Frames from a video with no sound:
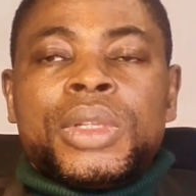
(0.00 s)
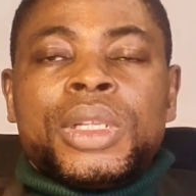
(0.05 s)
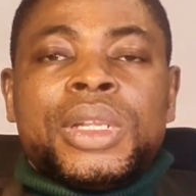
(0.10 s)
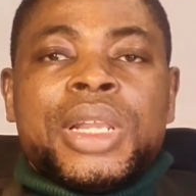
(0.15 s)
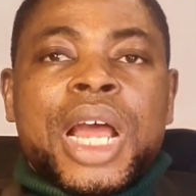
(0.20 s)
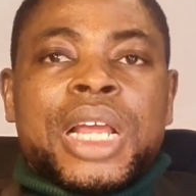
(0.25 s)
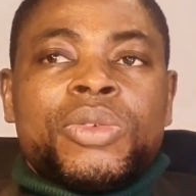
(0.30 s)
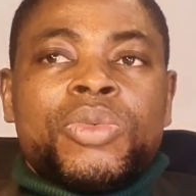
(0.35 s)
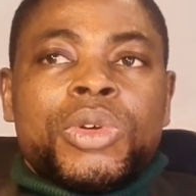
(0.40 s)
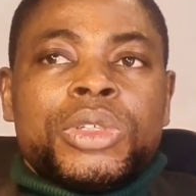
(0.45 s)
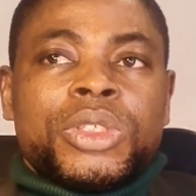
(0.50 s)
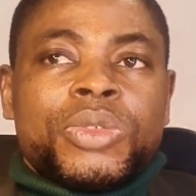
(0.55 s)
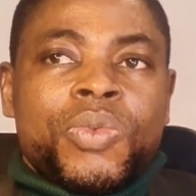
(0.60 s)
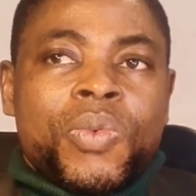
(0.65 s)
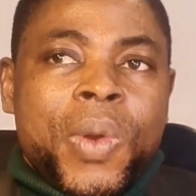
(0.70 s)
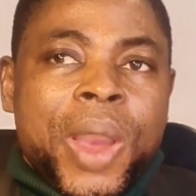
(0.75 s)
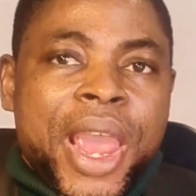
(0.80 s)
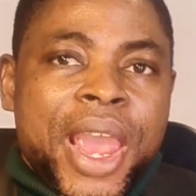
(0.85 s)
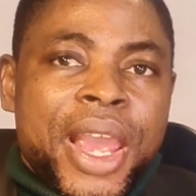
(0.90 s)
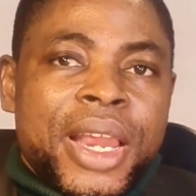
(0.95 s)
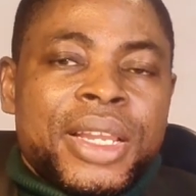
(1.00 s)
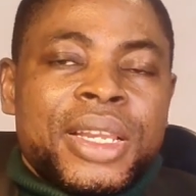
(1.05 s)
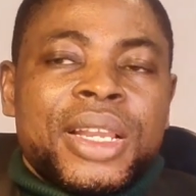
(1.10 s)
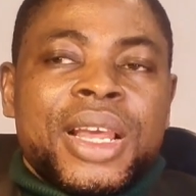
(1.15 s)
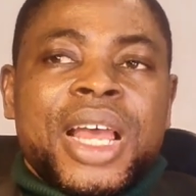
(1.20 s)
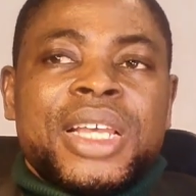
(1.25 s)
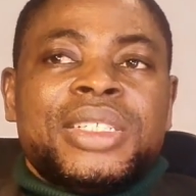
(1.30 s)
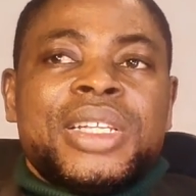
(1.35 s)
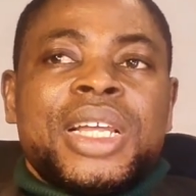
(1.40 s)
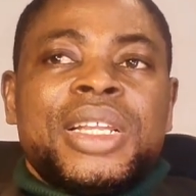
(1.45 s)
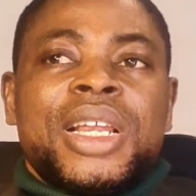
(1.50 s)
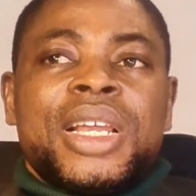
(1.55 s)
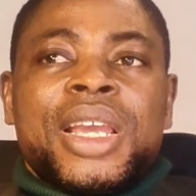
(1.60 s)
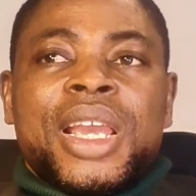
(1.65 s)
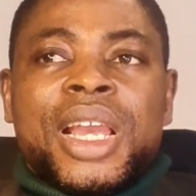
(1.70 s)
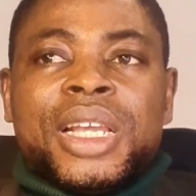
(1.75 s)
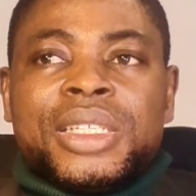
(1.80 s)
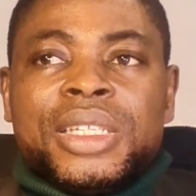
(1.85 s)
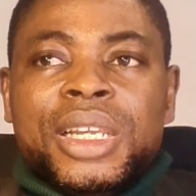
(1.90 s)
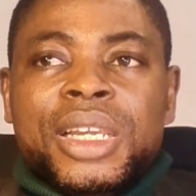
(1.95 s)
That was when I started
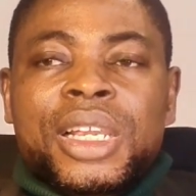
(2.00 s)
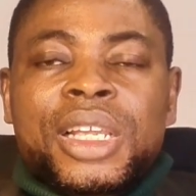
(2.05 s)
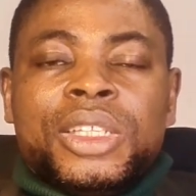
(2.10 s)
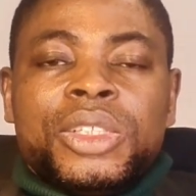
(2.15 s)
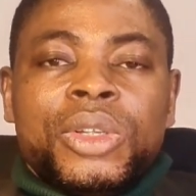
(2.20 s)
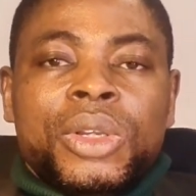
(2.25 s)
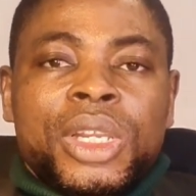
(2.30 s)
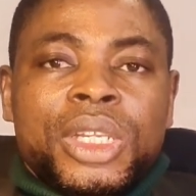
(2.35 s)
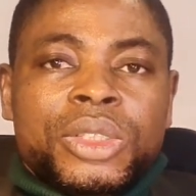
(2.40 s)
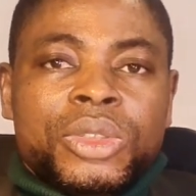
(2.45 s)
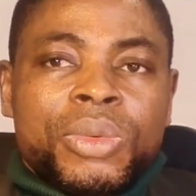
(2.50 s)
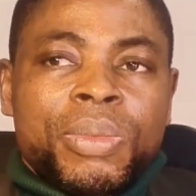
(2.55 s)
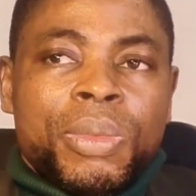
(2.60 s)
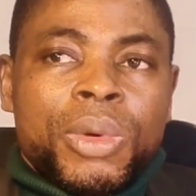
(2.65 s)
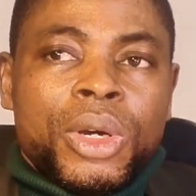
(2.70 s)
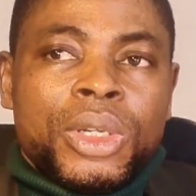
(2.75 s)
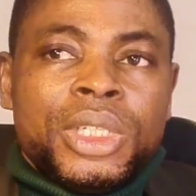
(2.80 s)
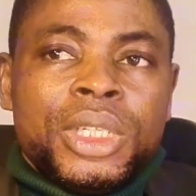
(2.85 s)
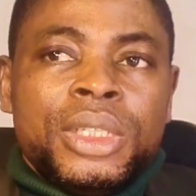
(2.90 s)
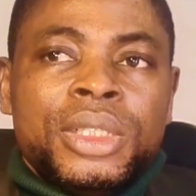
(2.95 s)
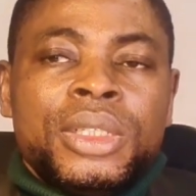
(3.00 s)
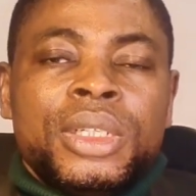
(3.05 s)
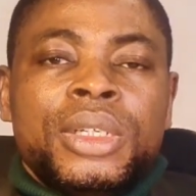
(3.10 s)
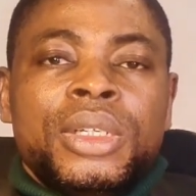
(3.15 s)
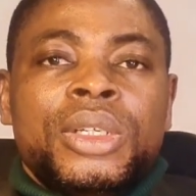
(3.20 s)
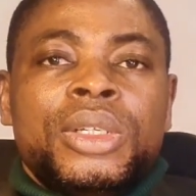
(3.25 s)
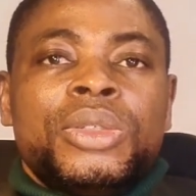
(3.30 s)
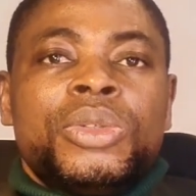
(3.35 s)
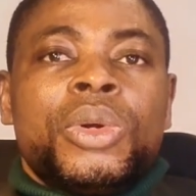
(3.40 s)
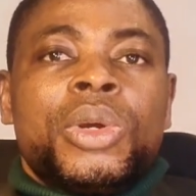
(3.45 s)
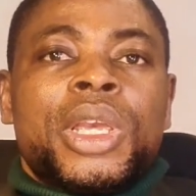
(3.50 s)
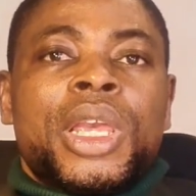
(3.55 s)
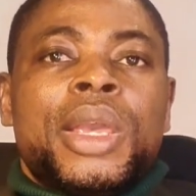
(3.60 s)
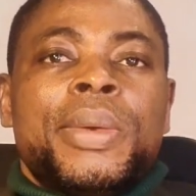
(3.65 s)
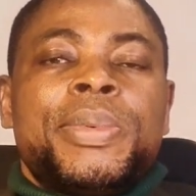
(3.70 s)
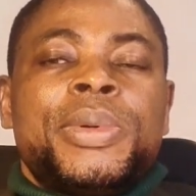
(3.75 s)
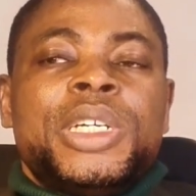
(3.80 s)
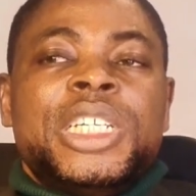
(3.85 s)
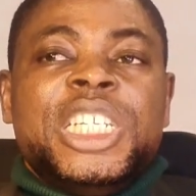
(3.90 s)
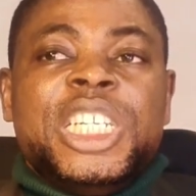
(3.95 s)
getting little money to
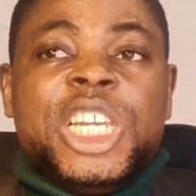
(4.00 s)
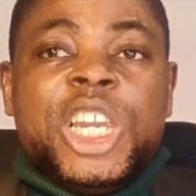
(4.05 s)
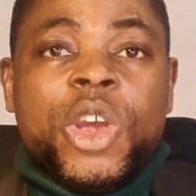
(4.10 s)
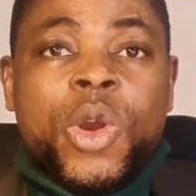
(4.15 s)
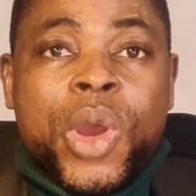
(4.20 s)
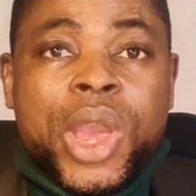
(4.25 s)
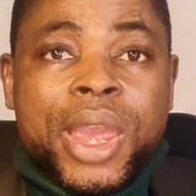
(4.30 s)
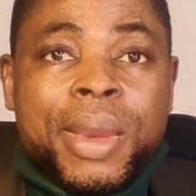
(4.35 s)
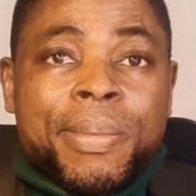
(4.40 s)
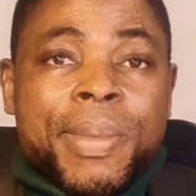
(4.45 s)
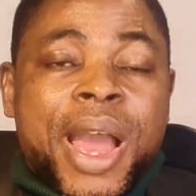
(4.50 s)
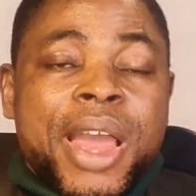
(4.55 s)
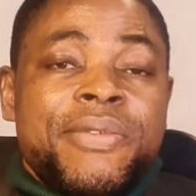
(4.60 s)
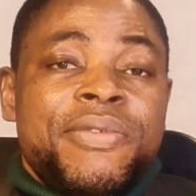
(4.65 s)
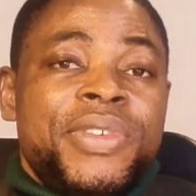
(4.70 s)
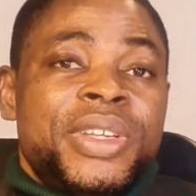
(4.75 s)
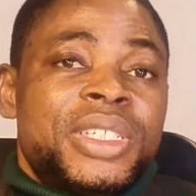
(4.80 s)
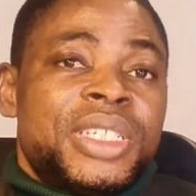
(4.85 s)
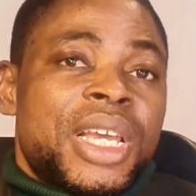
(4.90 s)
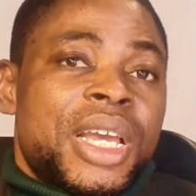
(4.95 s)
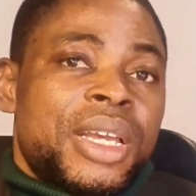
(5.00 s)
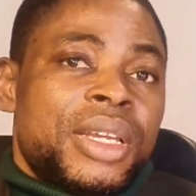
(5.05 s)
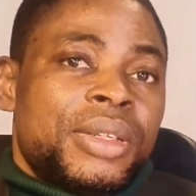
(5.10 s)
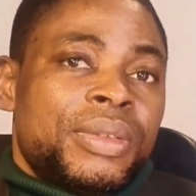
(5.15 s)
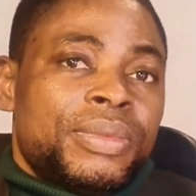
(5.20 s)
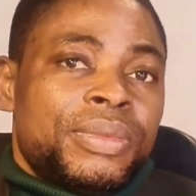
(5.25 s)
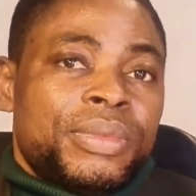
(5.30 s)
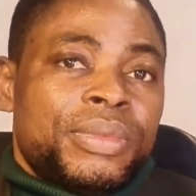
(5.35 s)
keep renewing my visa.